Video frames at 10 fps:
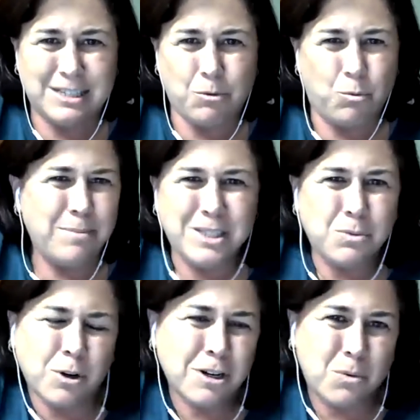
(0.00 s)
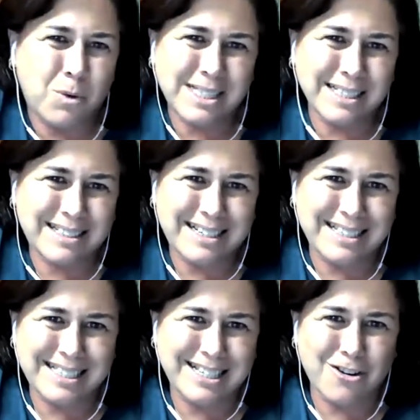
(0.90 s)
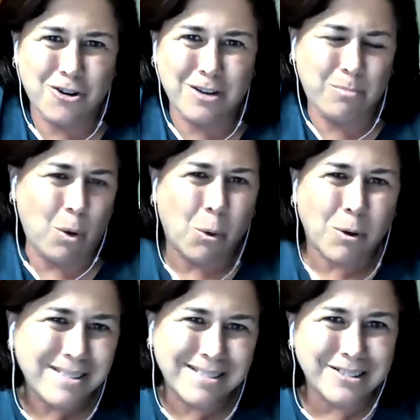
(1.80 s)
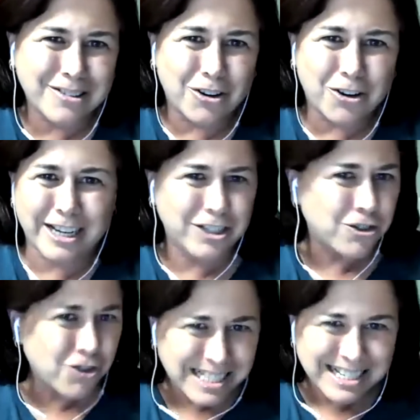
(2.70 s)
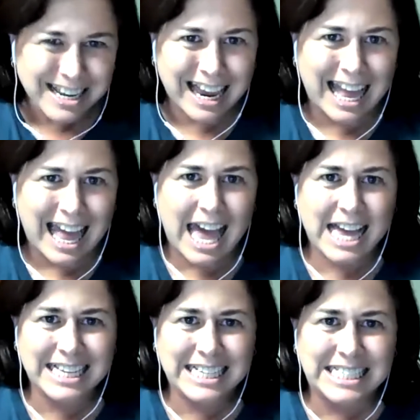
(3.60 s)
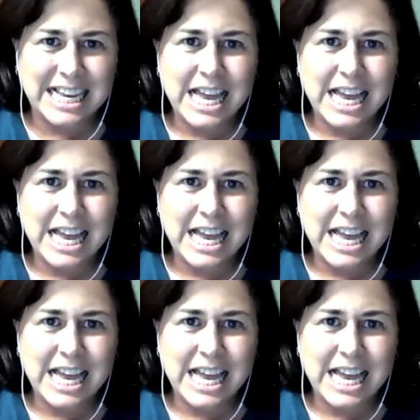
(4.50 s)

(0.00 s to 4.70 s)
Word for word: women's work wasn't considered important or interesting. And